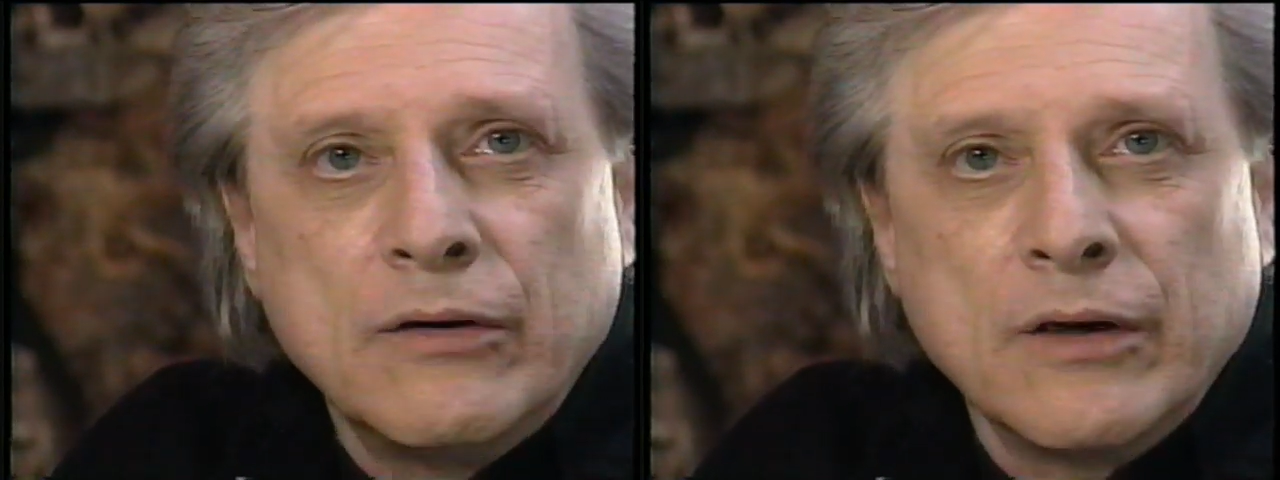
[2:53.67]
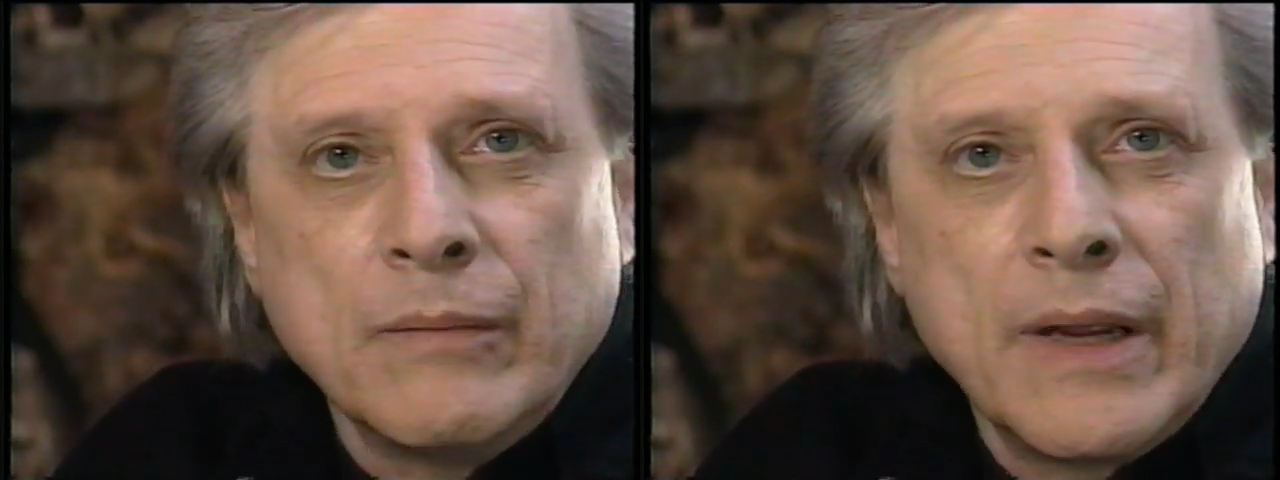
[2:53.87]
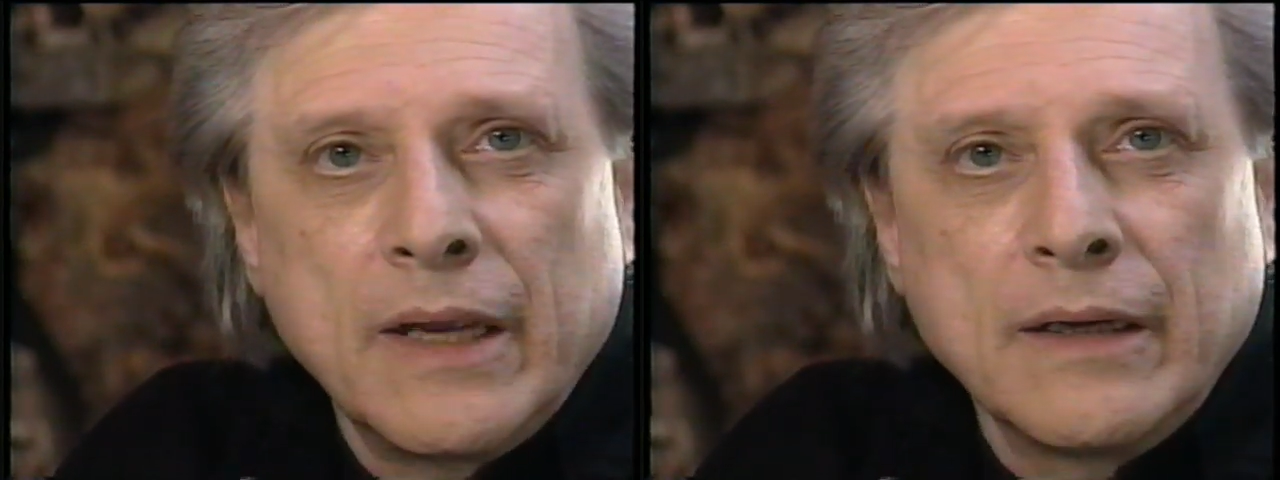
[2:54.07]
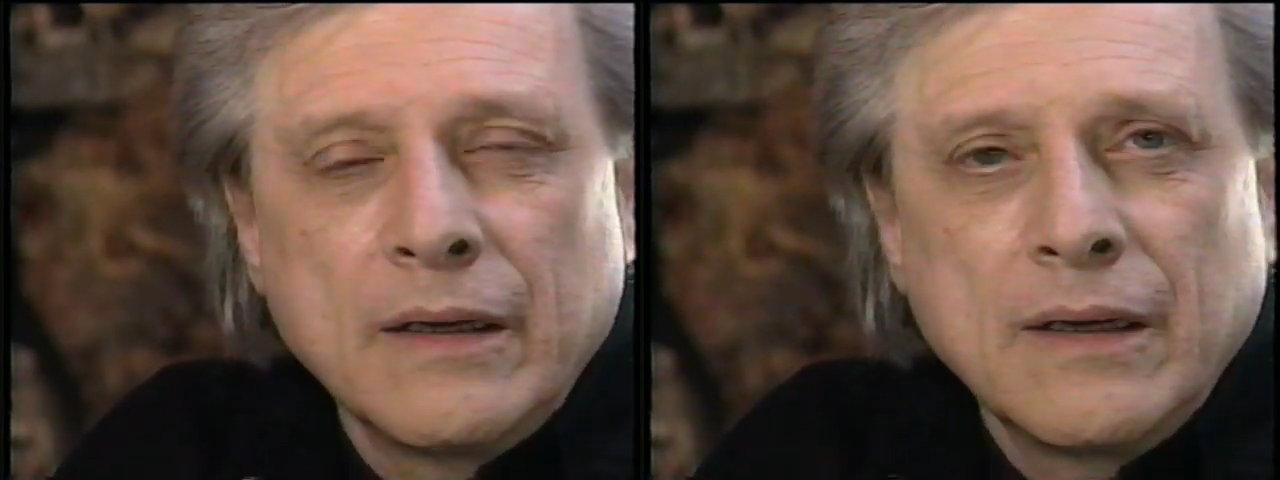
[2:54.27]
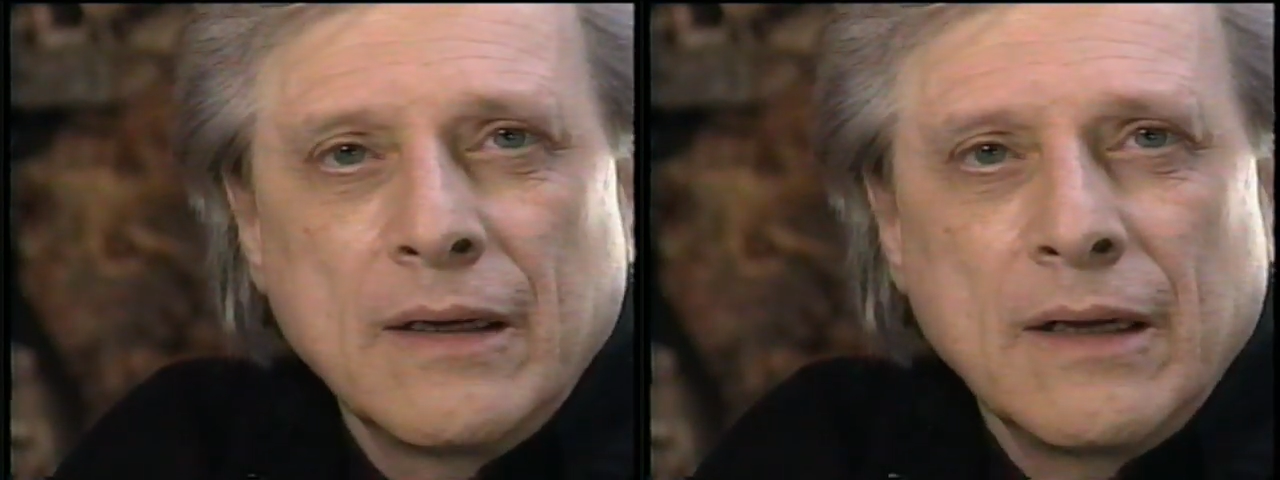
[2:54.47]
couldn't make it,
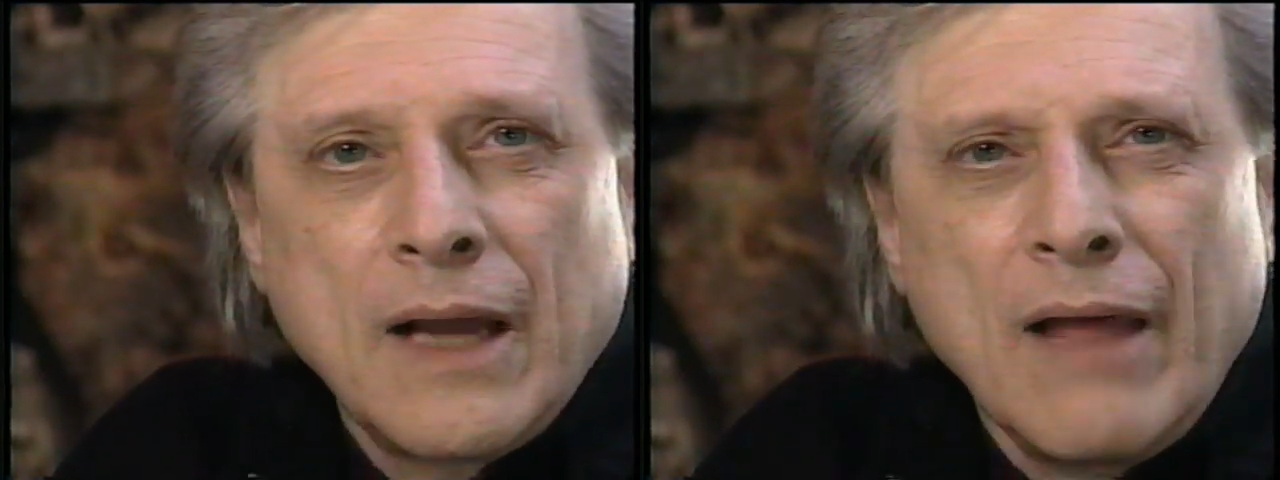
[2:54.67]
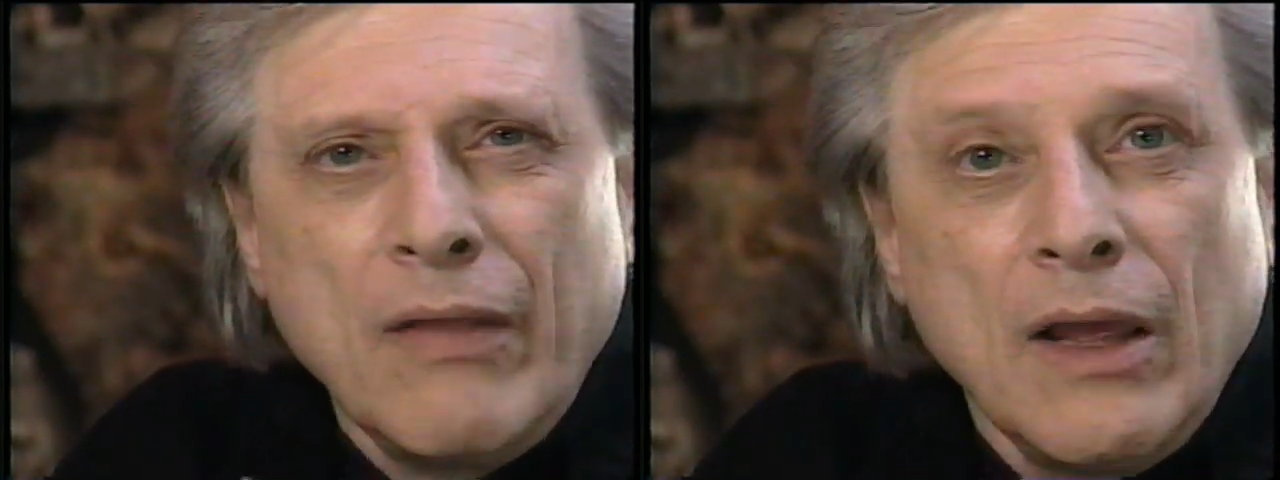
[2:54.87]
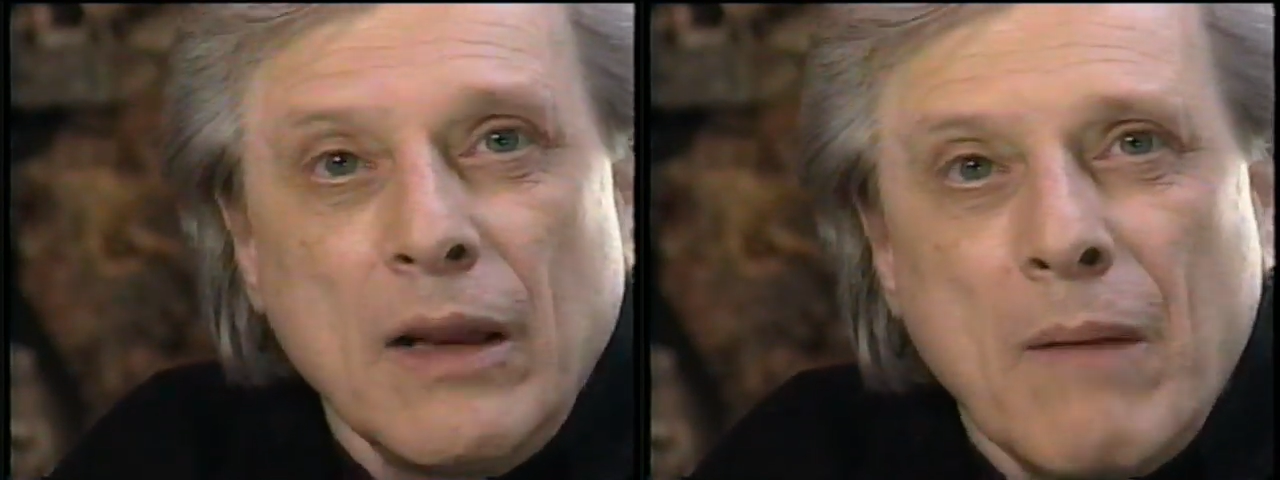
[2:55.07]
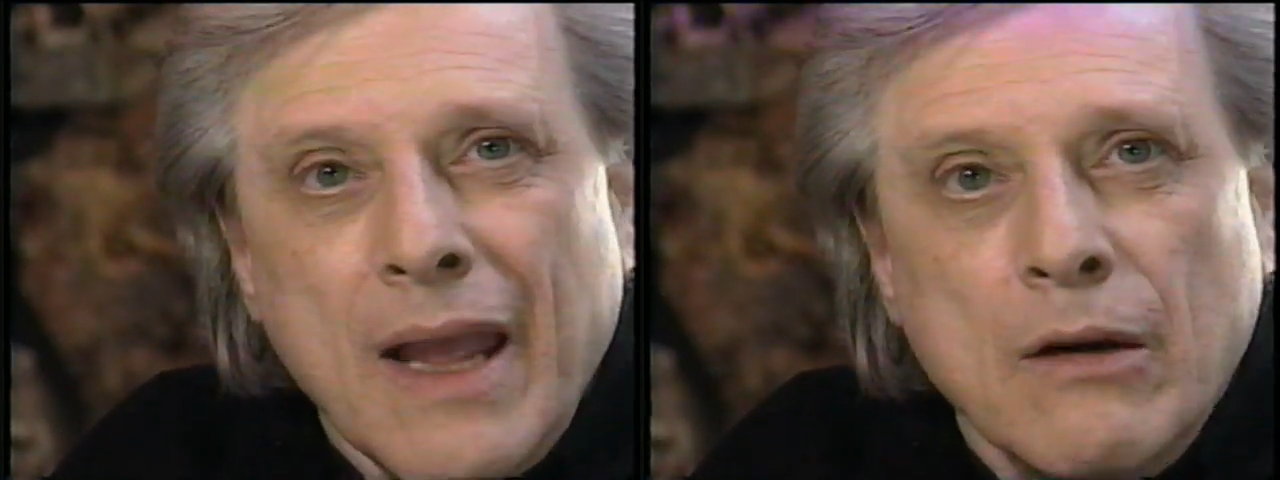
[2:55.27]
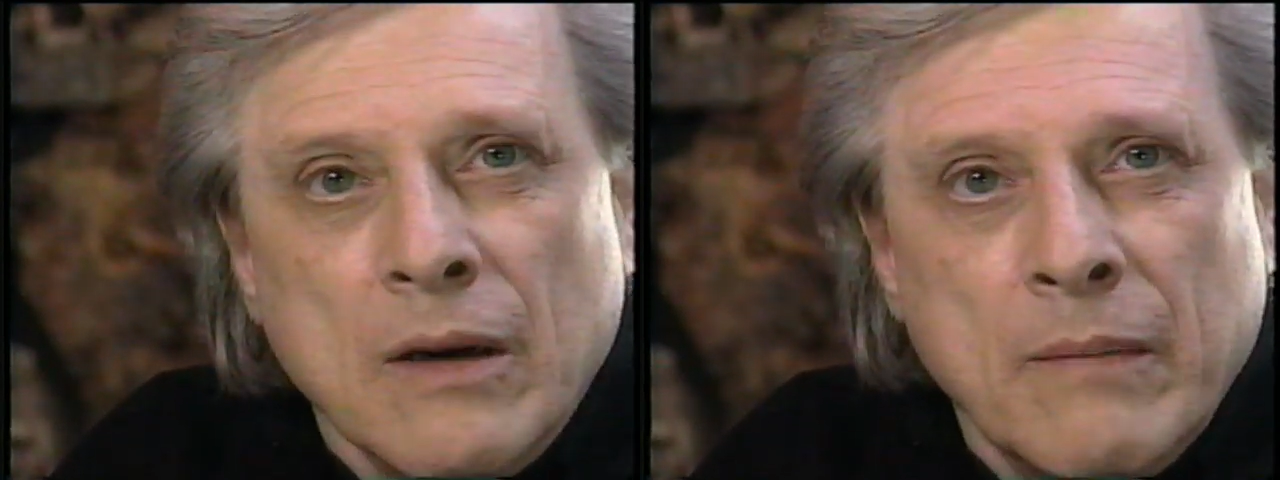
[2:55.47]
how the hell am I
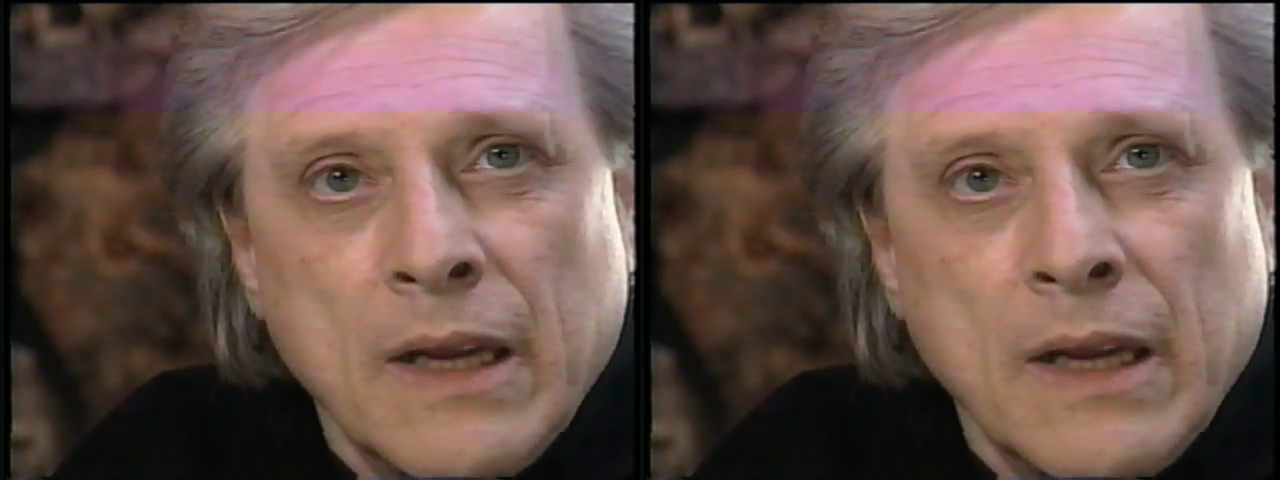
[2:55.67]
going to make it?